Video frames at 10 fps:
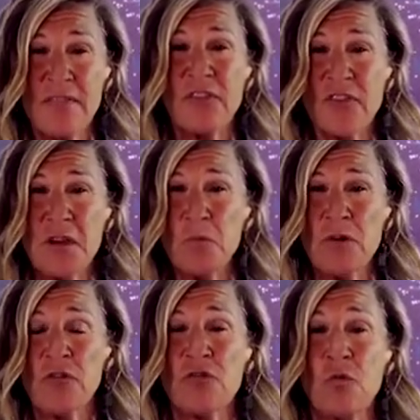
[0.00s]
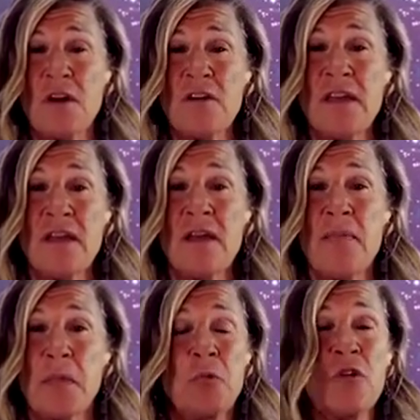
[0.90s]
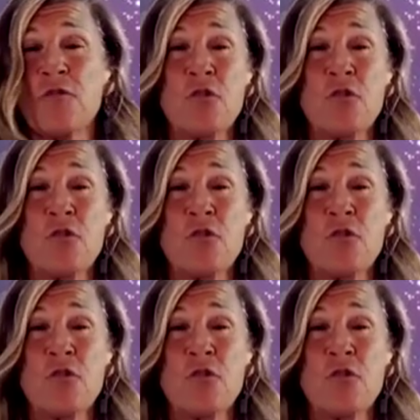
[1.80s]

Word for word: the sun and moon are squaring, the moon in